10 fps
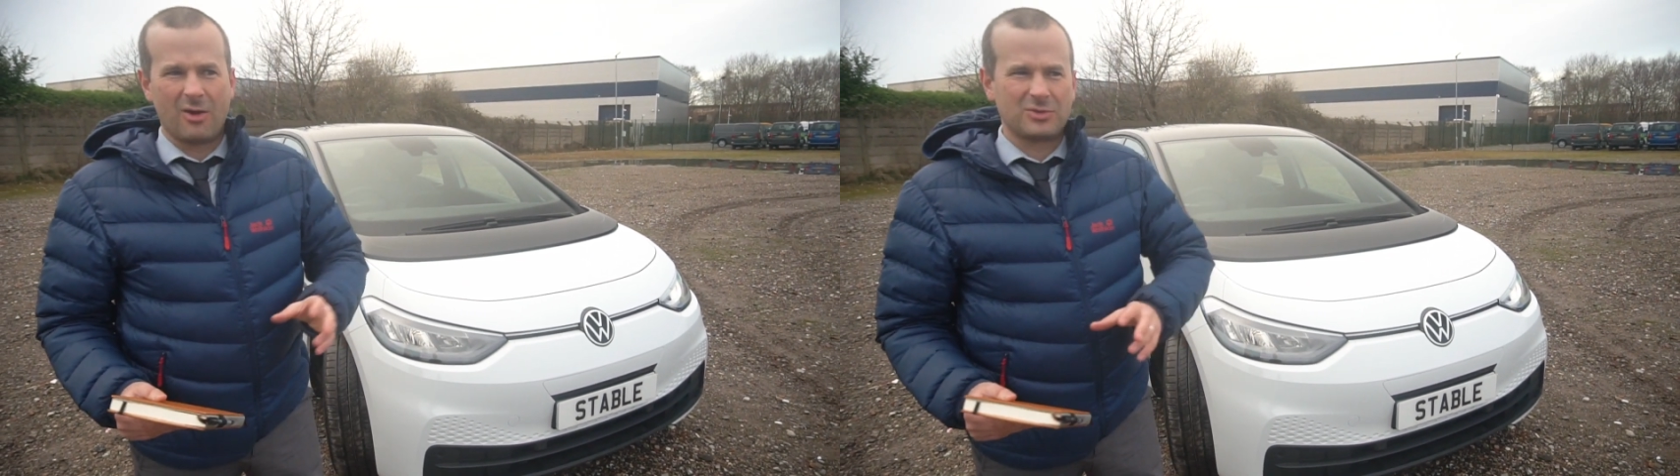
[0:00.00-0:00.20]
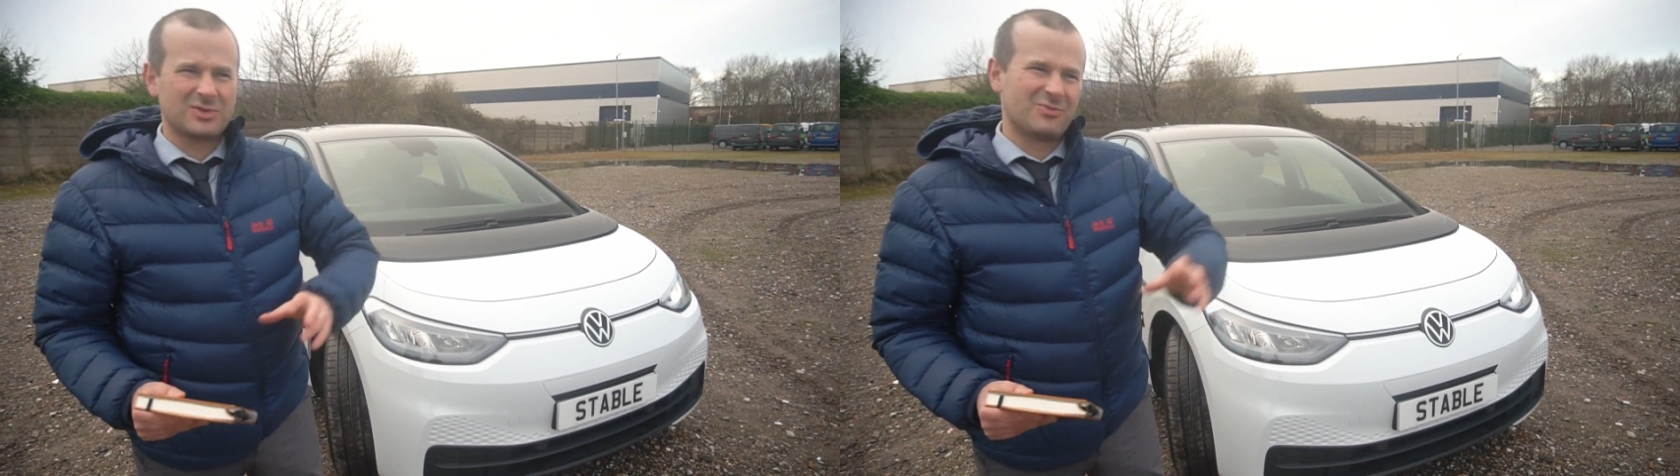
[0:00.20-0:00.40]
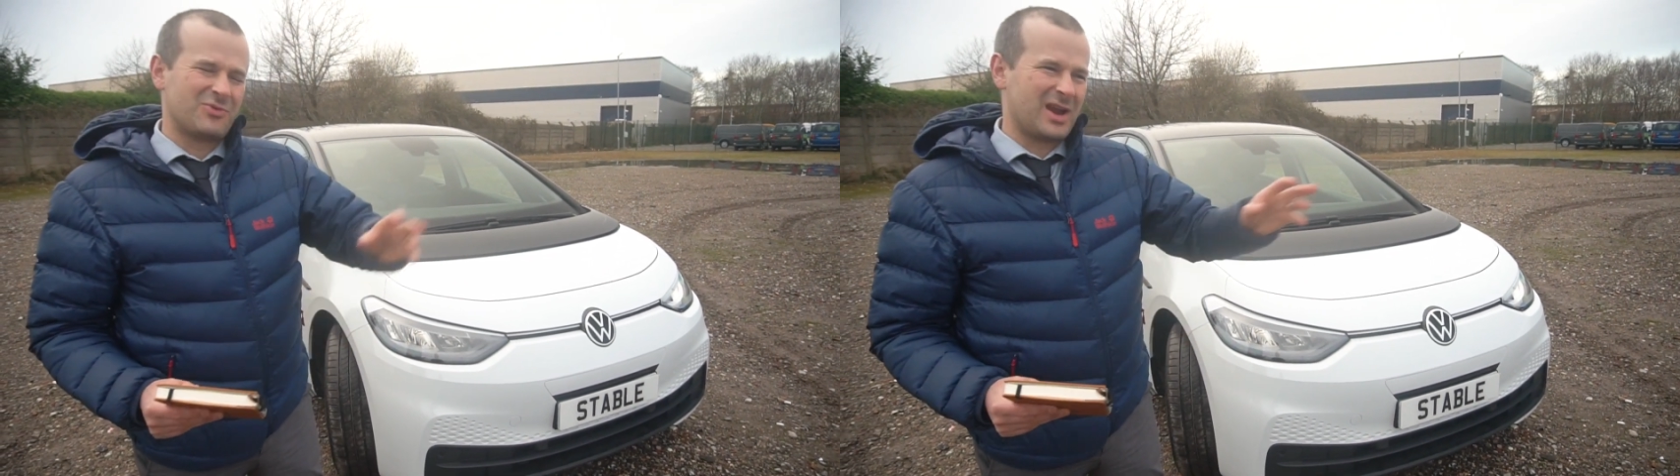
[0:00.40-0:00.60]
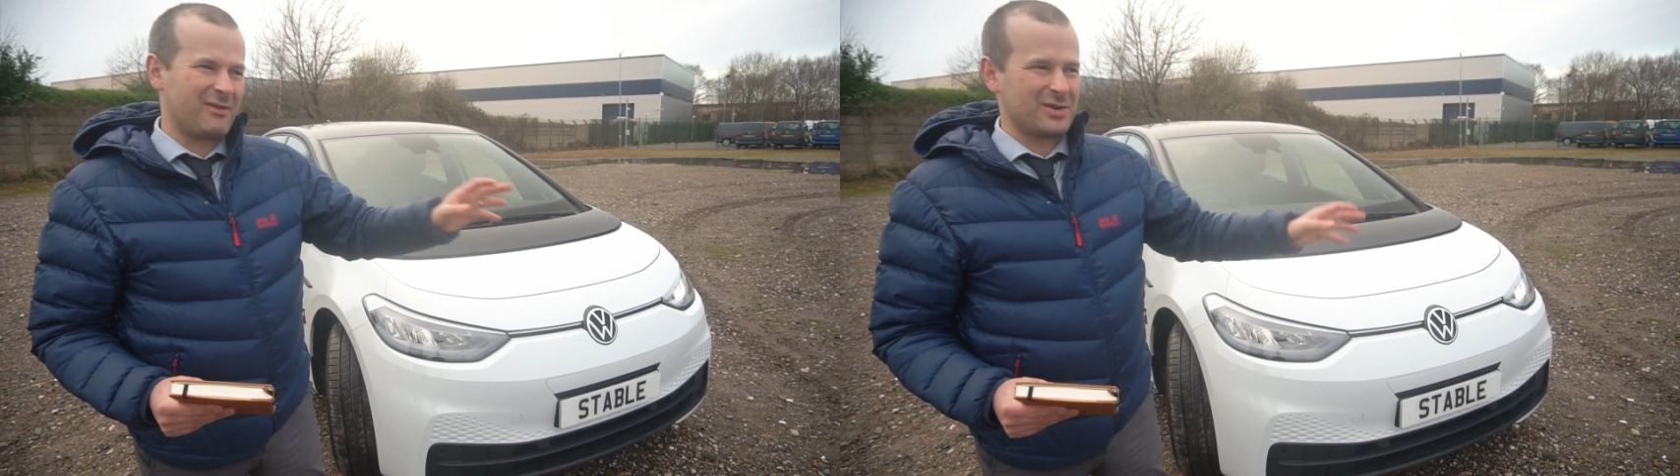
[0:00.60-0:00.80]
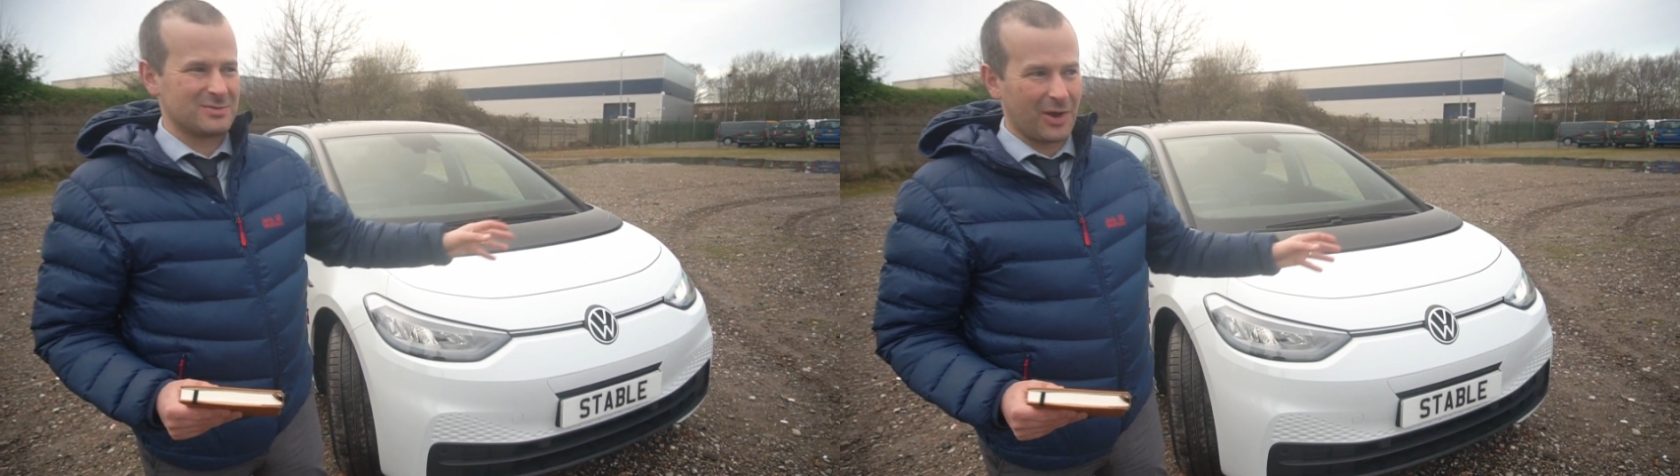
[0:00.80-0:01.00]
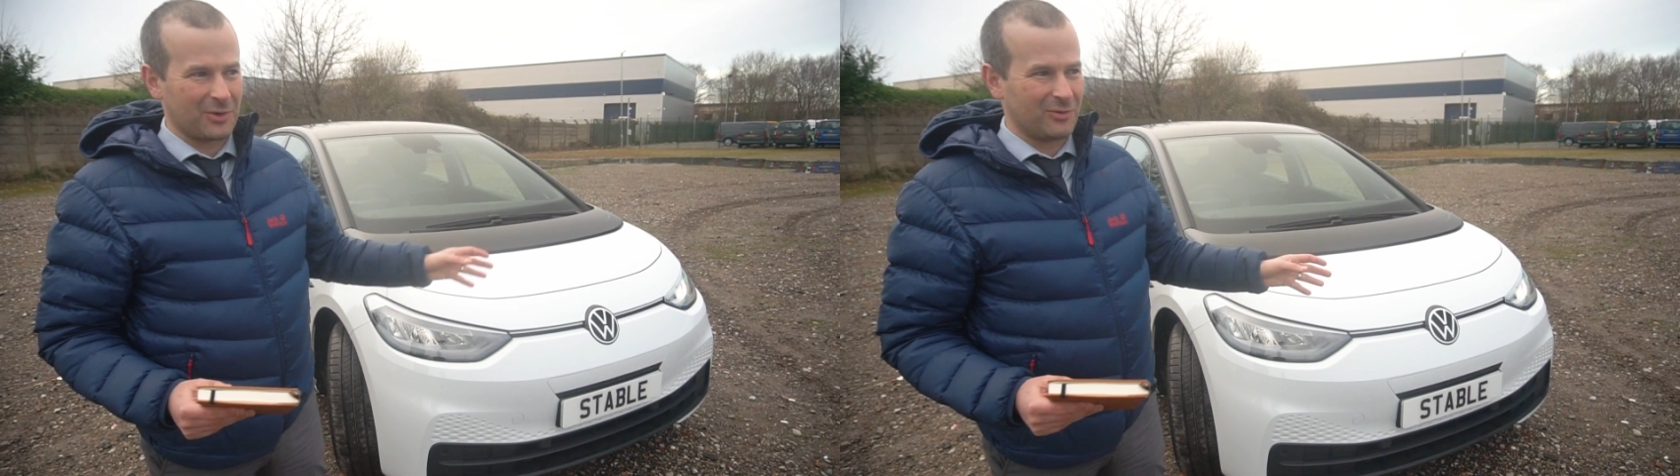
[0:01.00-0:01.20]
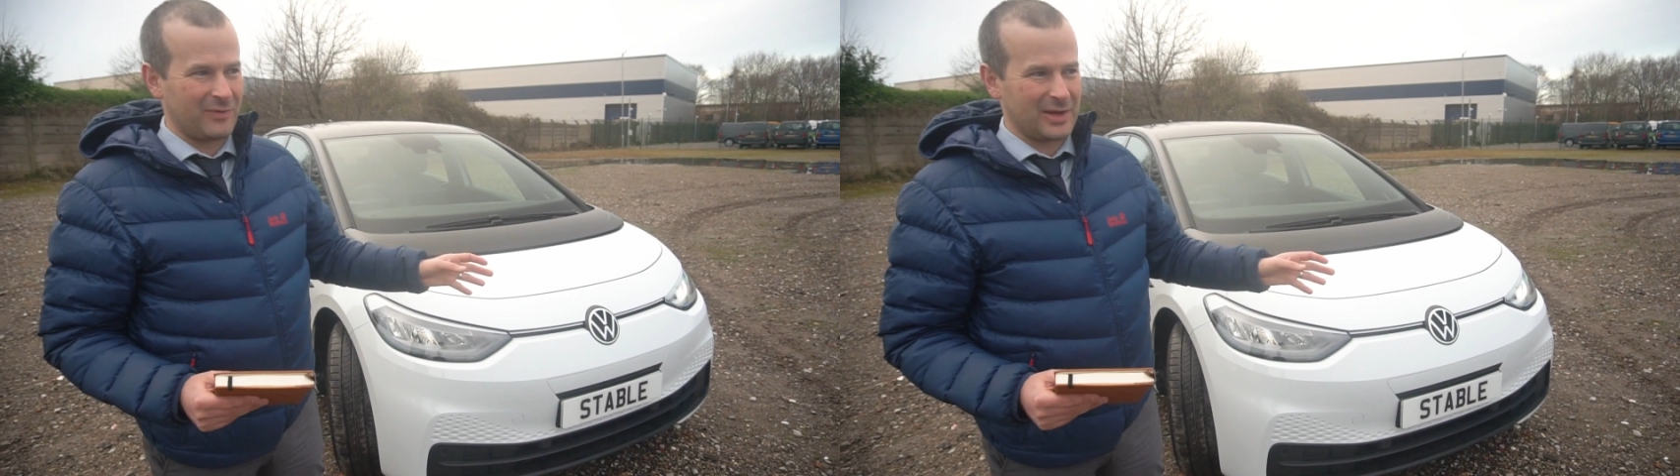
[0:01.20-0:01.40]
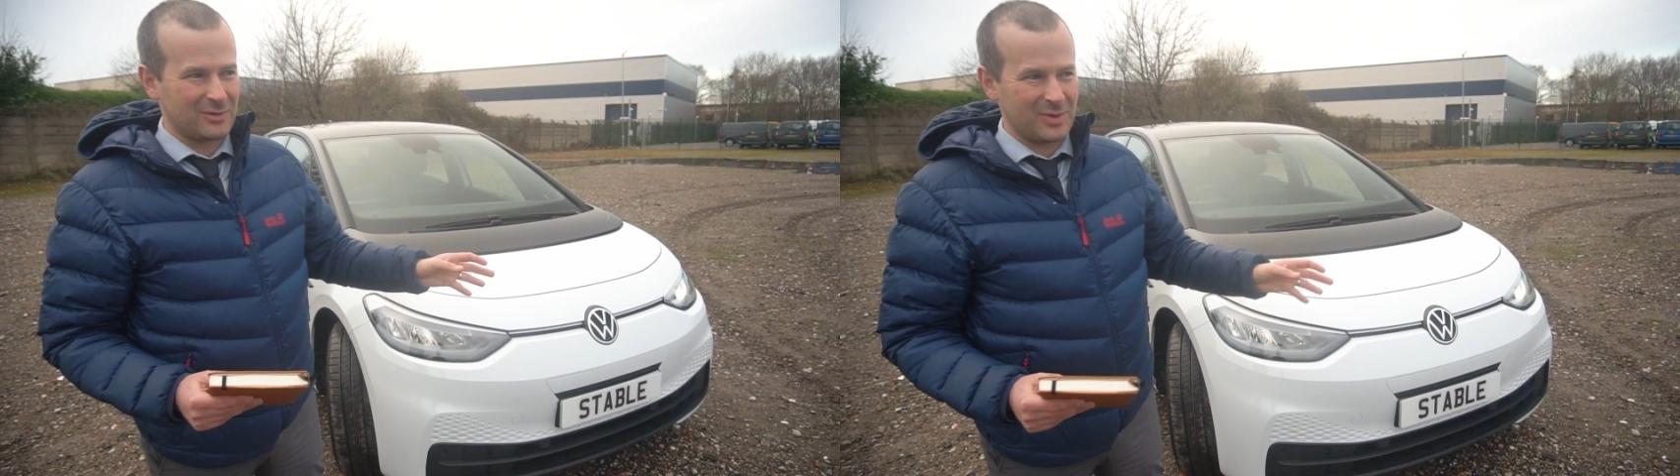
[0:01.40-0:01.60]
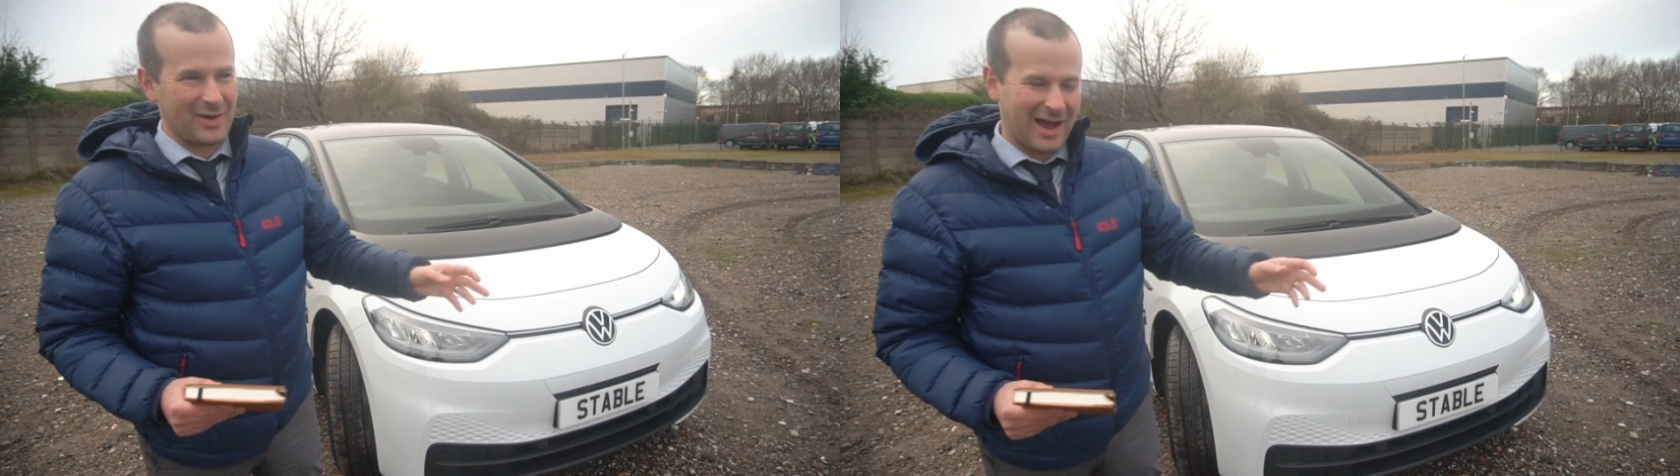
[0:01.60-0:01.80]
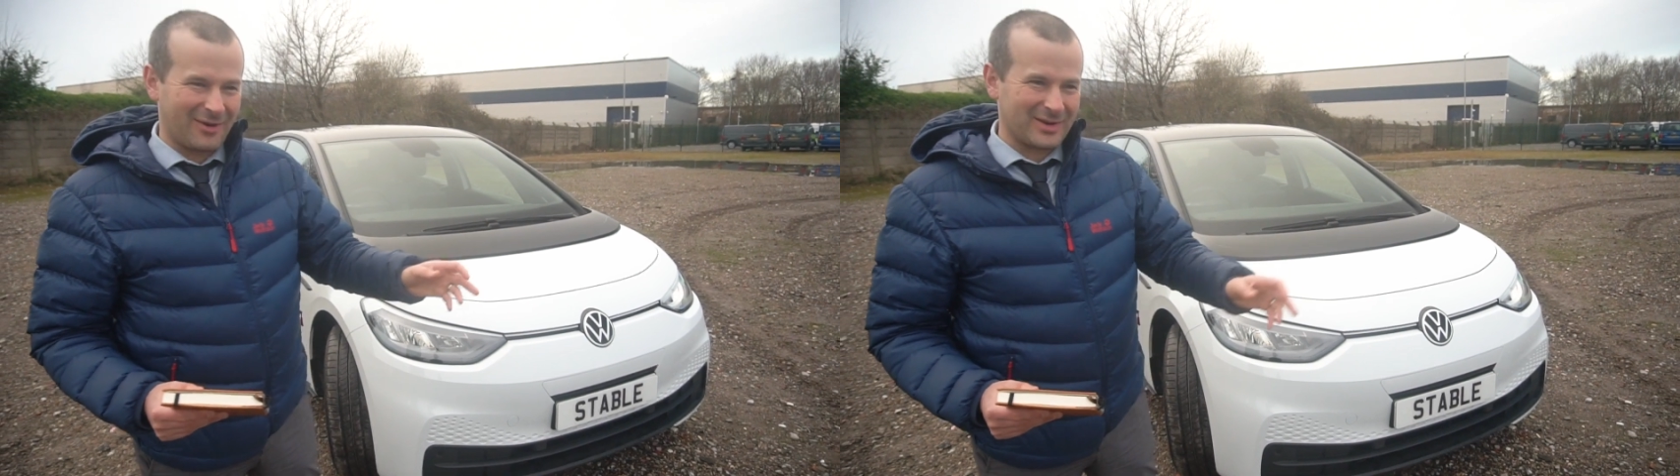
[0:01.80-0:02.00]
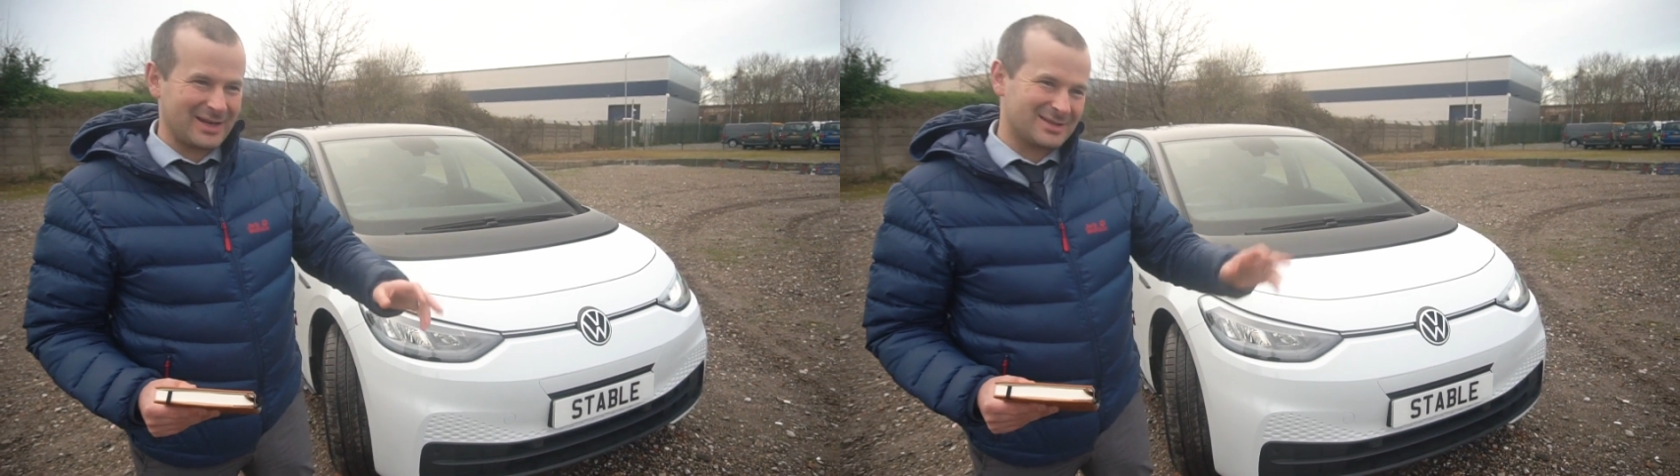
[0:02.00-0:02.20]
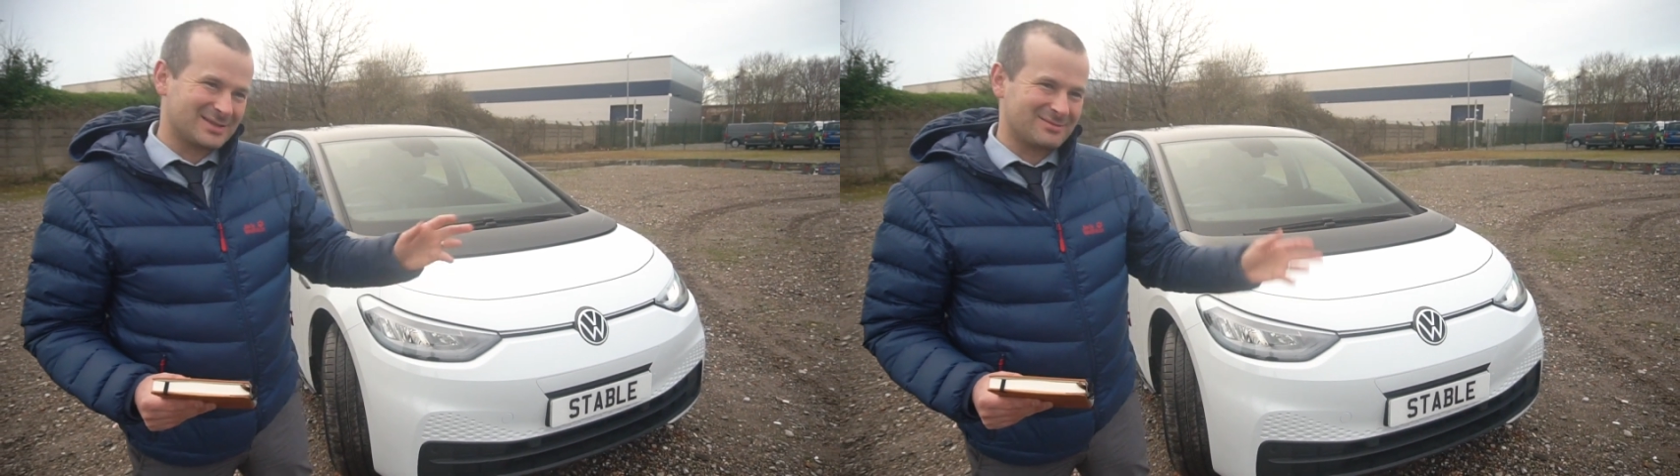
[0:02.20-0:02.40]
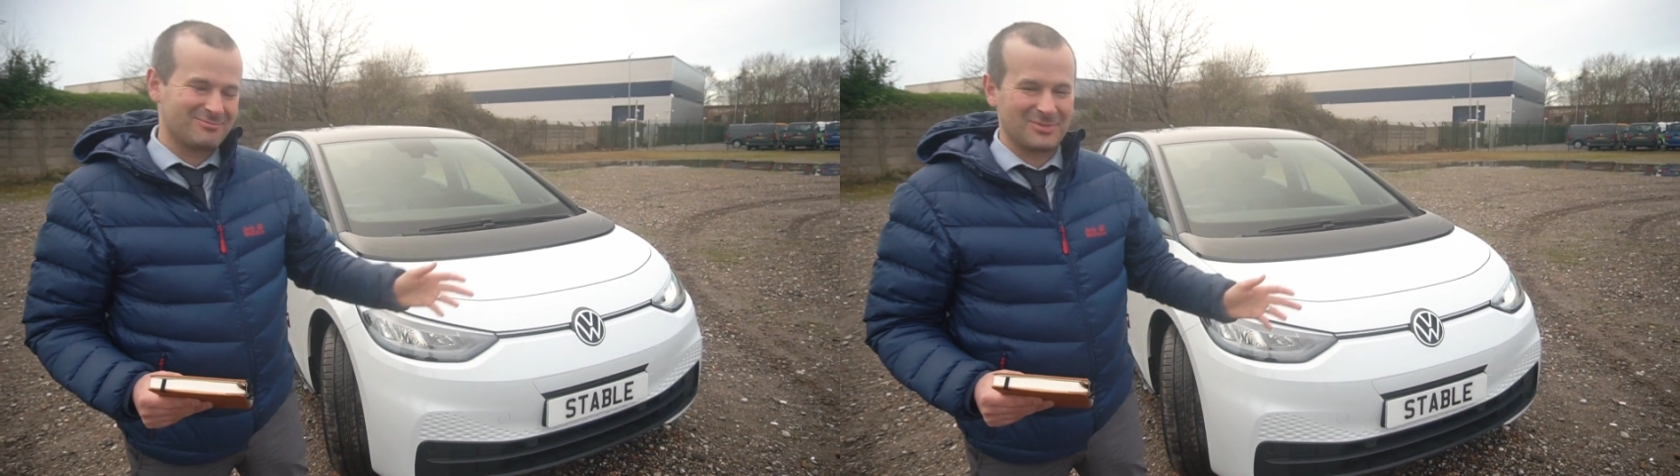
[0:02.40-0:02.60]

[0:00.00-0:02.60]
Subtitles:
some previous model VW and Audis